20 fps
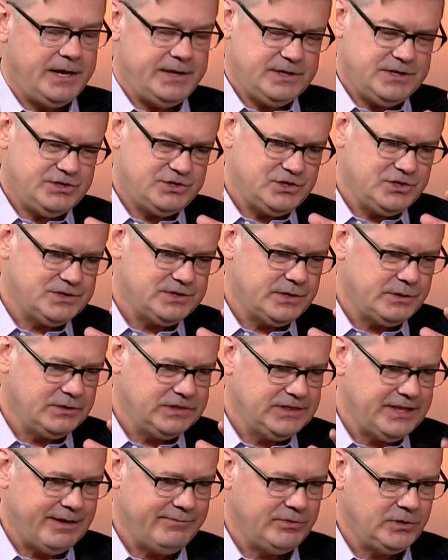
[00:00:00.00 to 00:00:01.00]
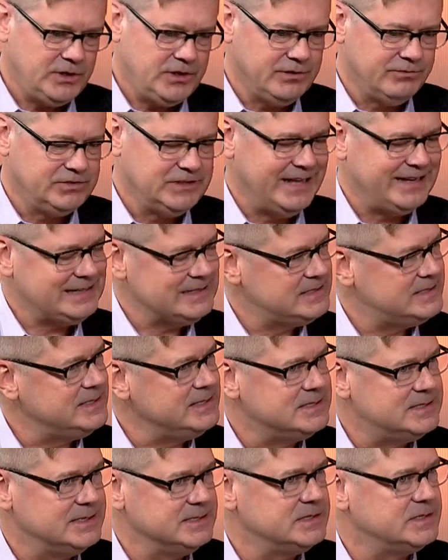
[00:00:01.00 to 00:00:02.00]
It's just the level of legacy
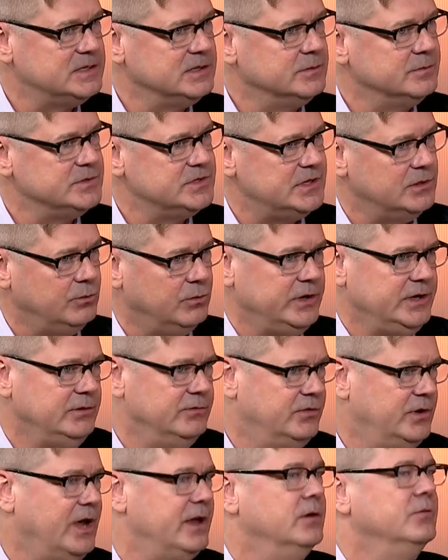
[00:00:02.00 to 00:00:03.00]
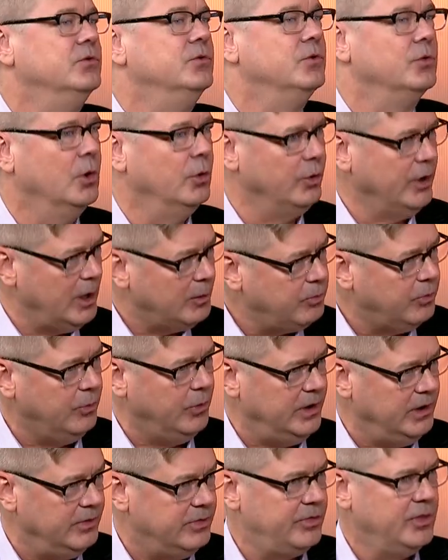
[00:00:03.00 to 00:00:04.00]
systems that we've kind of grown up
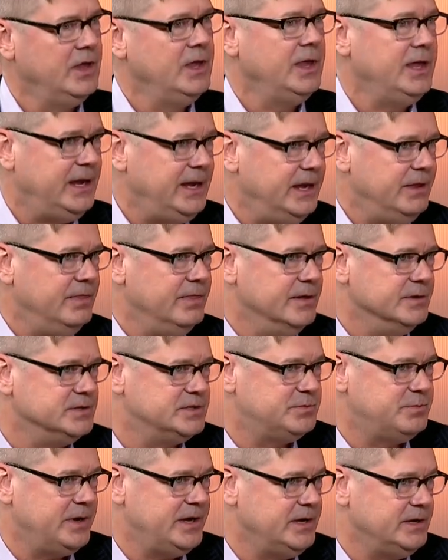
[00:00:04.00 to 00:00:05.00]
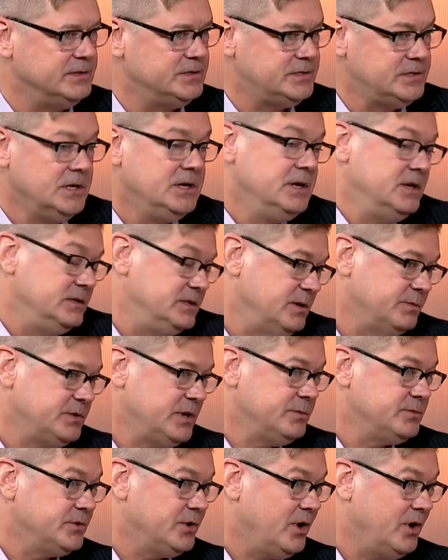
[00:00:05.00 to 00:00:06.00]
with in this space
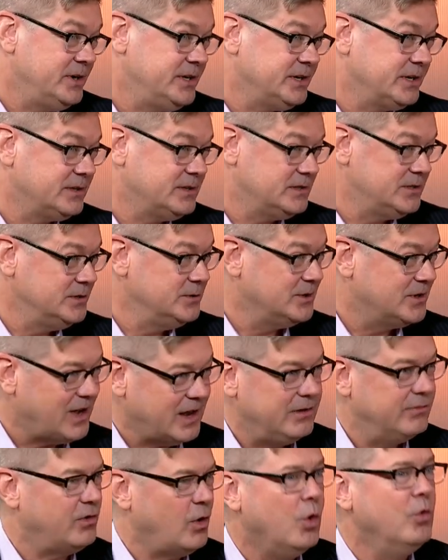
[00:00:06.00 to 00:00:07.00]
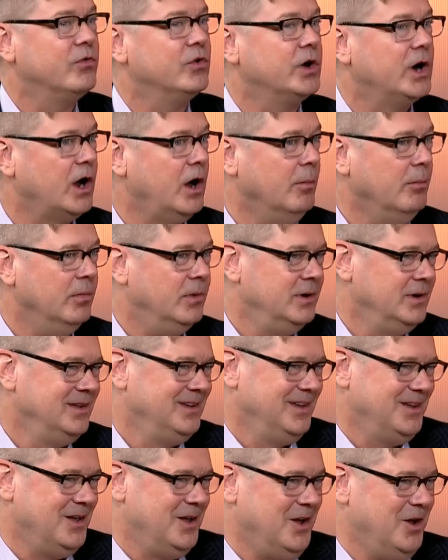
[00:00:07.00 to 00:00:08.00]
sometimes are hard to, to kind of overcome.
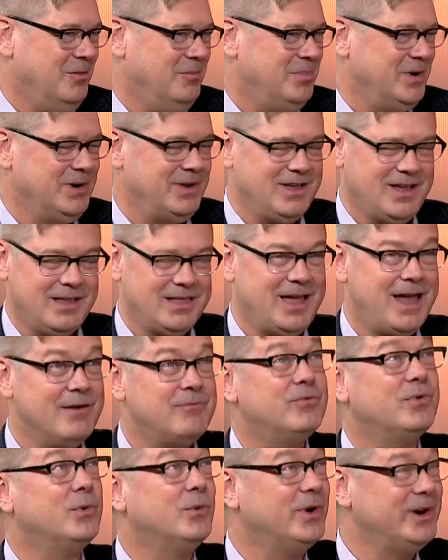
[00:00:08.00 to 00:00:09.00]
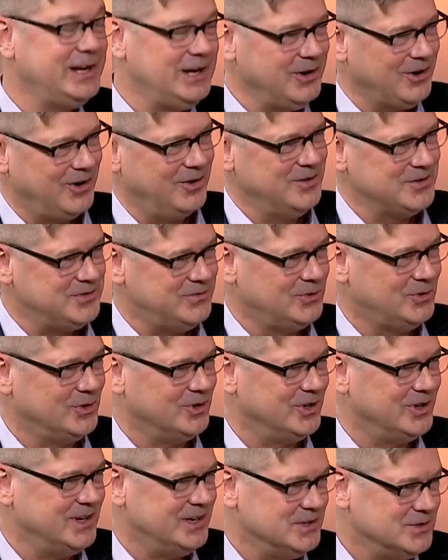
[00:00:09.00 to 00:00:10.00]
Um, but everyone here on this
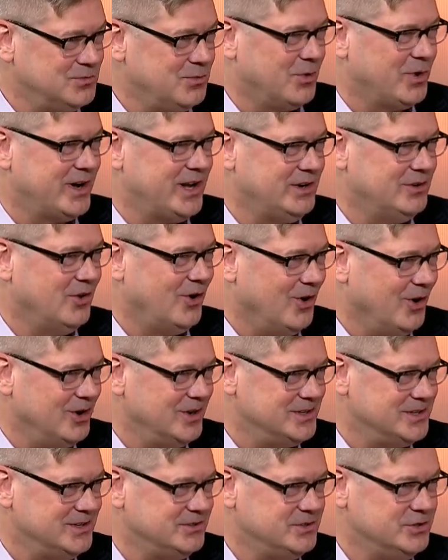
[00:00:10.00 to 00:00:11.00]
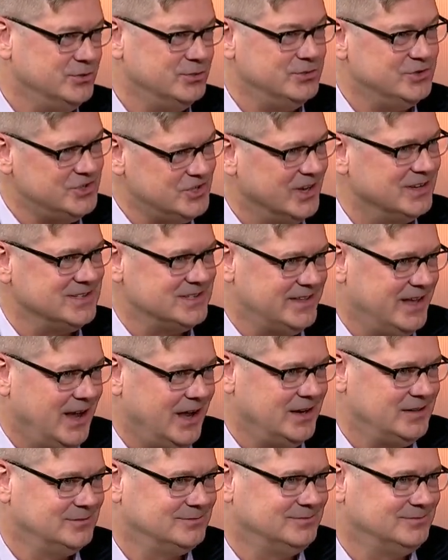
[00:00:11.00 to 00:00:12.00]
floor is working hard to do just that.